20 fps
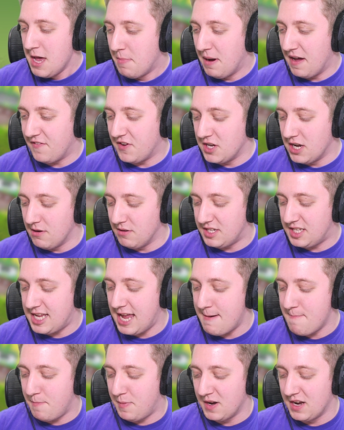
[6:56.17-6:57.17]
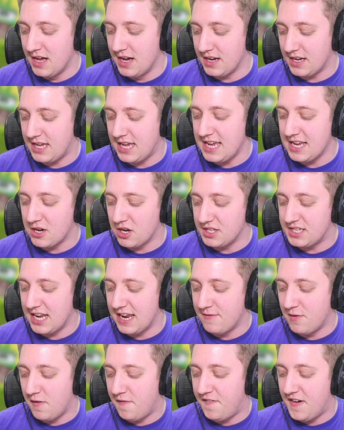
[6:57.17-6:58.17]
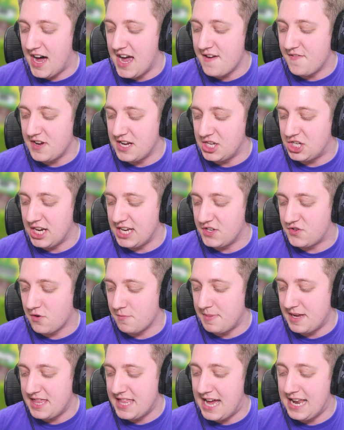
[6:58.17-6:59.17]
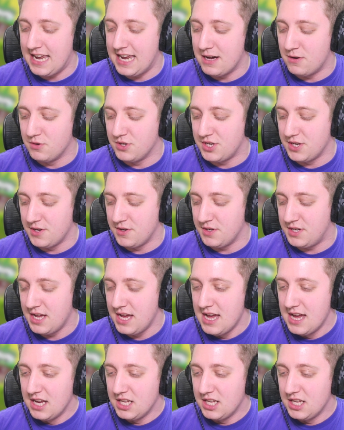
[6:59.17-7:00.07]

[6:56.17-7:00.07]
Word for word: But if you notice Temper, look, he got to level 5 and he changed from being that little dude